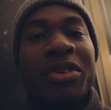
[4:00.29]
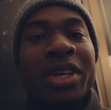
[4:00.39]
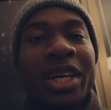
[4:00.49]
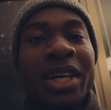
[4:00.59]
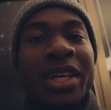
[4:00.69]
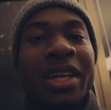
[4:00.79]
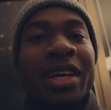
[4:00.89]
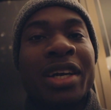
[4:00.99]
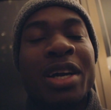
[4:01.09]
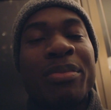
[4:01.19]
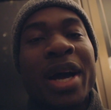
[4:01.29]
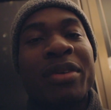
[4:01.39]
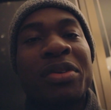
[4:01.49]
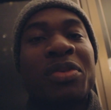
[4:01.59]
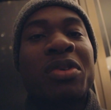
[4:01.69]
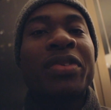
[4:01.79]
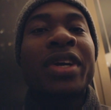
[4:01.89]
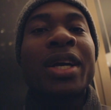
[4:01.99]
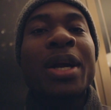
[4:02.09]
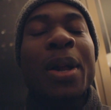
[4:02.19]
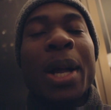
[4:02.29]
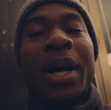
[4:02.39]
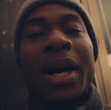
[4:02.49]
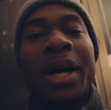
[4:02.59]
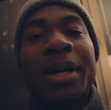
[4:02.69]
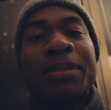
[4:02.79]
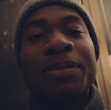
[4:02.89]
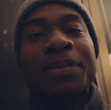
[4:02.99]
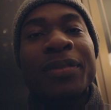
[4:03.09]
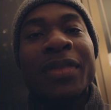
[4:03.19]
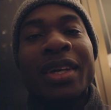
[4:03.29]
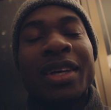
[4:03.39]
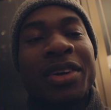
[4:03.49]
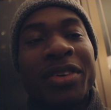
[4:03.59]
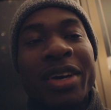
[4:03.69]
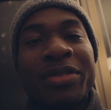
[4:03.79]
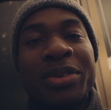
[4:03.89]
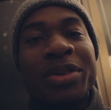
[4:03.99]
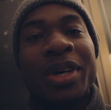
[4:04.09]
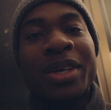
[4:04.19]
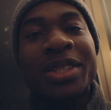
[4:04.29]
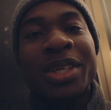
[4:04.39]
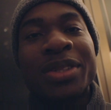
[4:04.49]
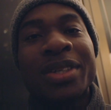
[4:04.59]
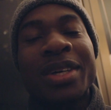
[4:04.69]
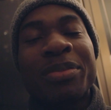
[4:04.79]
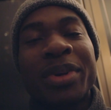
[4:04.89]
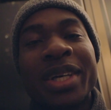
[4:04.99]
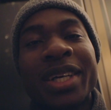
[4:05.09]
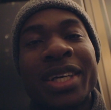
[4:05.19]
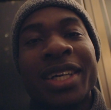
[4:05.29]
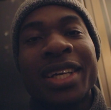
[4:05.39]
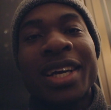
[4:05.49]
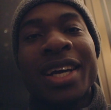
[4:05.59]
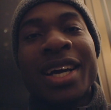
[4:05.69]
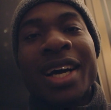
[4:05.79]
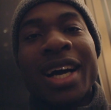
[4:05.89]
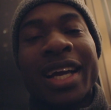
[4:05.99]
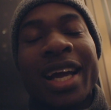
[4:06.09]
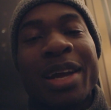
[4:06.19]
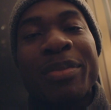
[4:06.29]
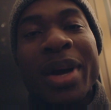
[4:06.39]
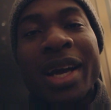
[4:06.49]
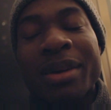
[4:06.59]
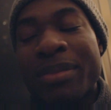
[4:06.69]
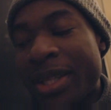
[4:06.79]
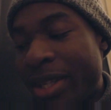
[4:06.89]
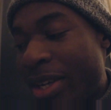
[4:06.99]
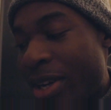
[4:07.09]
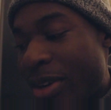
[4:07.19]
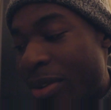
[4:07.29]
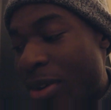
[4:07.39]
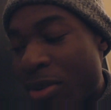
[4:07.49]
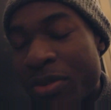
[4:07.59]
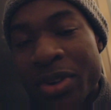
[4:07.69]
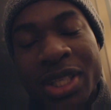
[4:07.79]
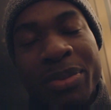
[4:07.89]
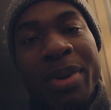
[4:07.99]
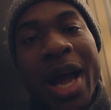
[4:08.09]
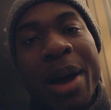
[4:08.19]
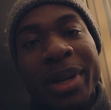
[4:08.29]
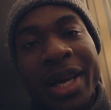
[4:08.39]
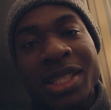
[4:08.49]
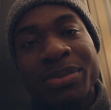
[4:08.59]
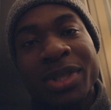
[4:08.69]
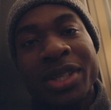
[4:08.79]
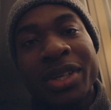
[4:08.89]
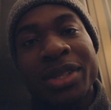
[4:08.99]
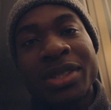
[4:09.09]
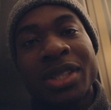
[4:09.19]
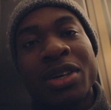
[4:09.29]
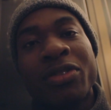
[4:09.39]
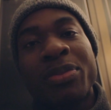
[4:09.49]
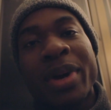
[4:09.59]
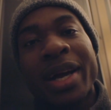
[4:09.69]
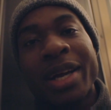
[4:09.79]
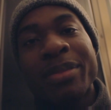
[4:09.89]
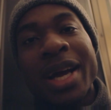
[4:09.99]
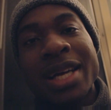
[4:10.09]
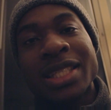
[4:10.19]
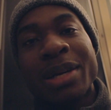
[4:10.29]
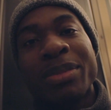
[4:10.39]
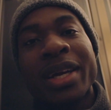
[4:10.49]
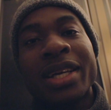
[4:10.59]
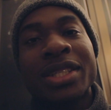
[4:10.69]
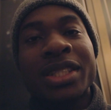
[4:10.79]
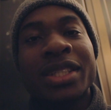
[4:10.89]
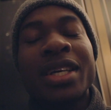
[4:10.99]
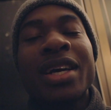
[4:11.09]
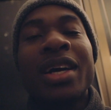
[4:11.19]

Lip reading: for a year and then going to come back for fourth year. Great food also, pretty good. I came back, I'm about to go over some of my application materials, look over my AMCAS application,